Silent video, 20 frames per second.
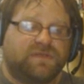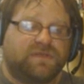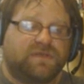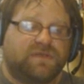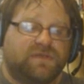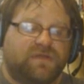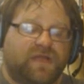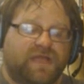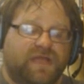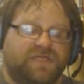
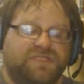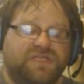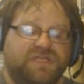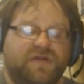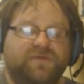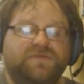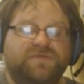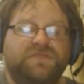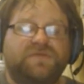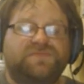like, share, and
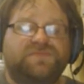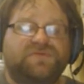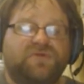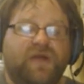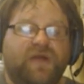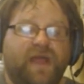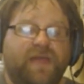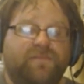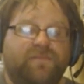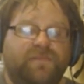
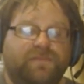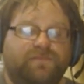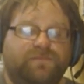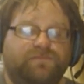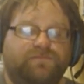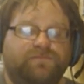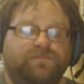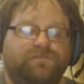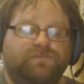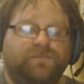subscribe,
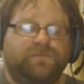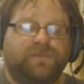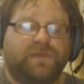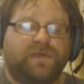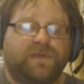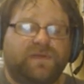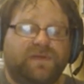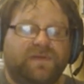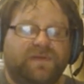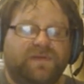
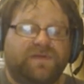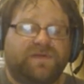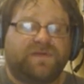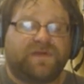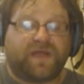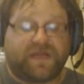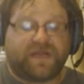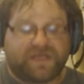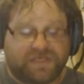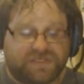and
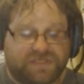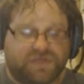enjoy.